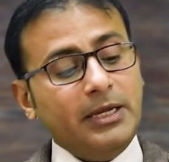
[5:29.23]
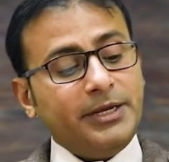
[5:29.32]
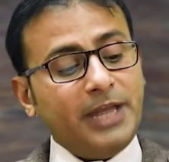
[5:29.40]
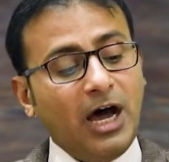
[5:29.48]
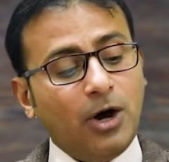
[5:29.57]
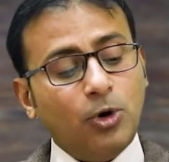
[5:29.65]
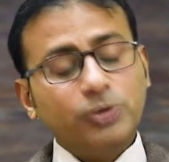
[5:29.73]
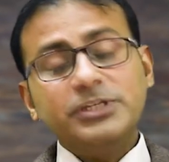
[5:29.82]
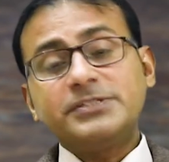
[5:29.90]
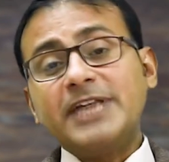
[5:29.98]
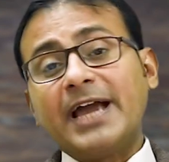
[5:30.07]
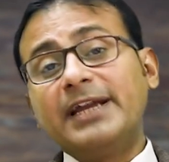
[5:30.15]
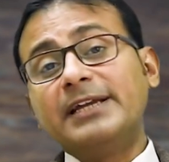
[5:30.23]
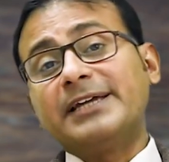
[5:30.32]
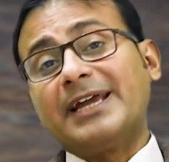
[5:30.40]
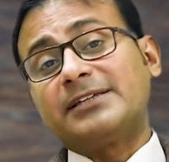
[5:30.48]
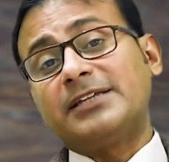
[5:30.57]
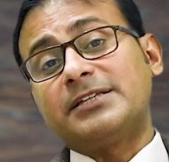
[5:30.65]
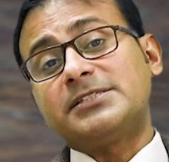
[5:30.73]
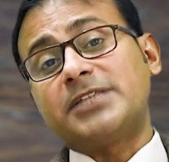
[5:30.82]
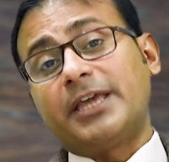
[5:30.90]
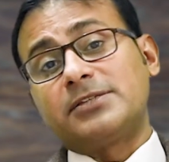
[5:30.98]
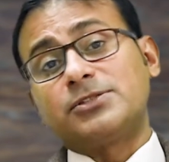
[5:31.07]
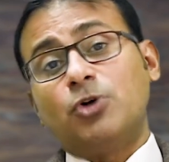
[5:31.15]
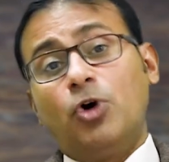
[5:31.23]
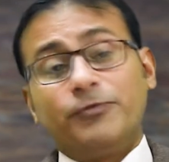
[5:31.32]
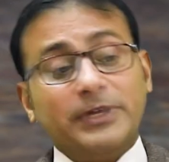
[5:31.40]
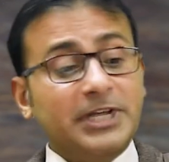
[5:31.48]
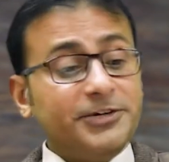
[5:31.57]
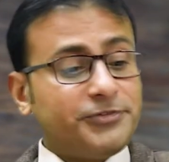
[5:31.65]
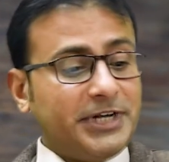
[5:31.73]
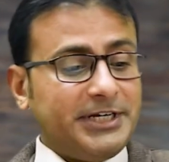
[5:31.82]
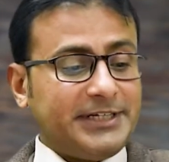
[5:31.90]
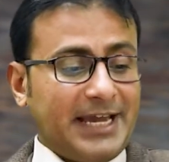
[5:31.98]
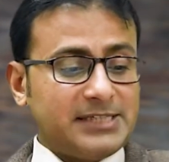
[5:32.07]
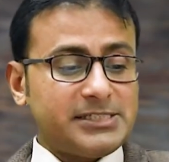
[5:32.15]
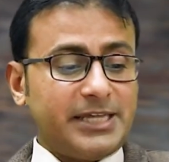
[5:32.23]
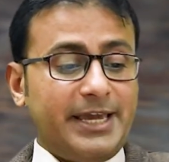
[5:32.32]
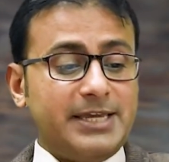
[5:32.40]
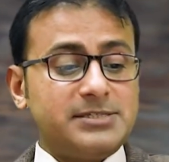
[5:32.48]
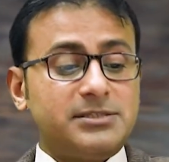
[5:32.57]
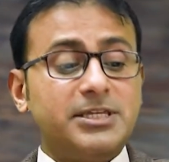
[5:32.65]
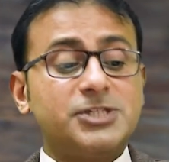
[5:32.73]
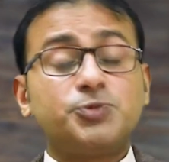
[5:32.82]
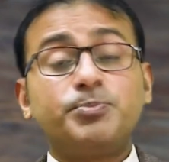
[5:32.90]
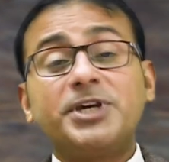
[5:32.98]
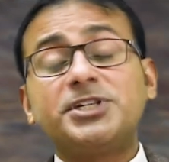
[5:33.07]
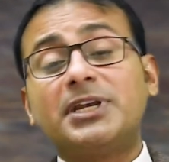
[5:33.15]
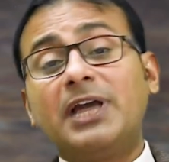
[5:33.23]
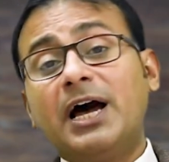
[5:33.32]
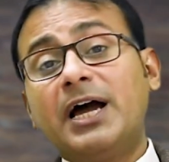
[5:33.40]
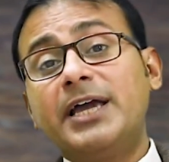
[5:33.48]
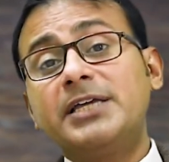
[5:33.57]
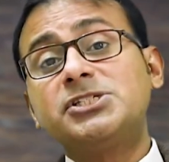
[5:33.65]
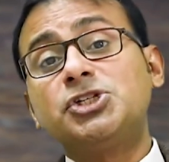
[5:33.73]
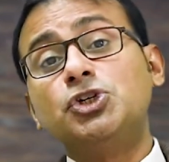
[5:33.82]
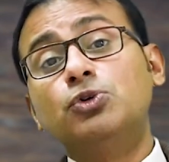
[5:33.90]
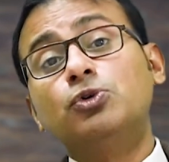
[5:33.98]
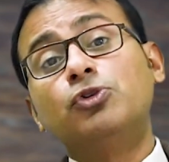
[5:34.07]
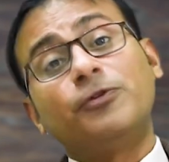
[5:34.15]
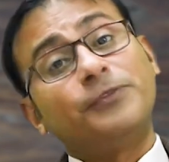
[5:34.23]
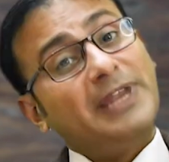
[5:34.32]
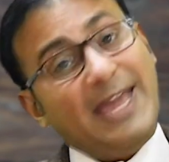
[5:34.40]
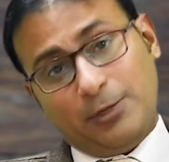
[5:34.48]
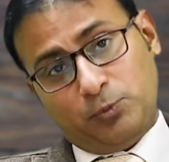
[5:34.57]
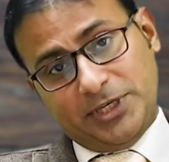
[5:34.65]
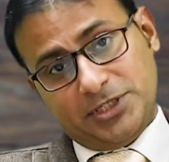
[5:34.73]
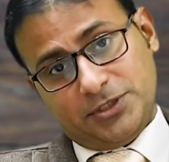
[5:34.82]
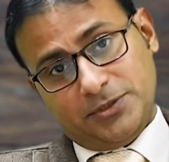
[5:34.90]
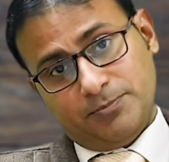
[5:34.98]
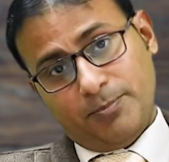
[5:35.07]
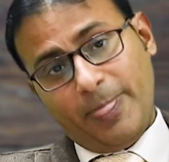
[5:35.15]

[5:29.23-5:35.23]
Now, the second characteristics of a literary text is the specialized use of language.